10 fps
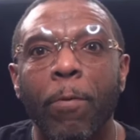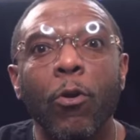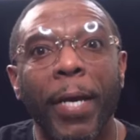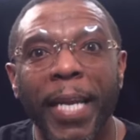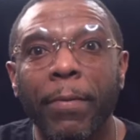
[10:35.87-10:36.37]
You
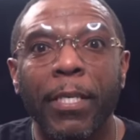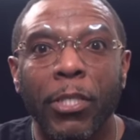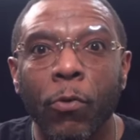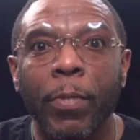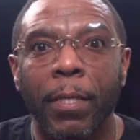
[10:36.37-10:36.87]
gonna get out this
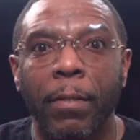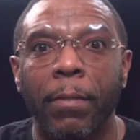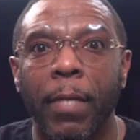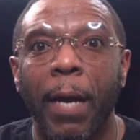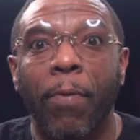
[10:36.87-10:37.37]
unit?
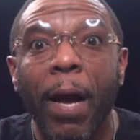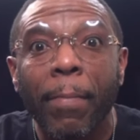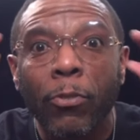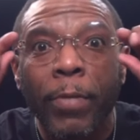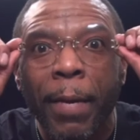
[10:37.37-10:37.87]
I
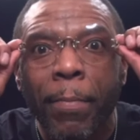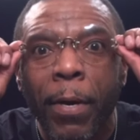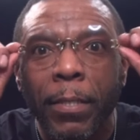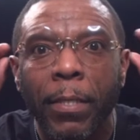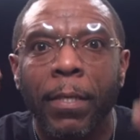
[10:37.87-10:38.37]
promise you that
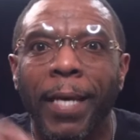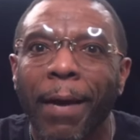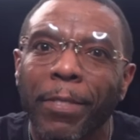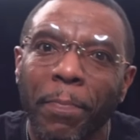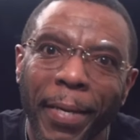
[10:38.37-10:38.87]
much.
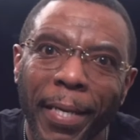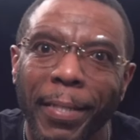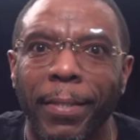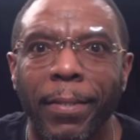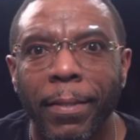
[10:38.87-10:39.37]
I was
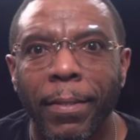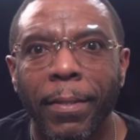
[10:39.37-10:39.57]
pissed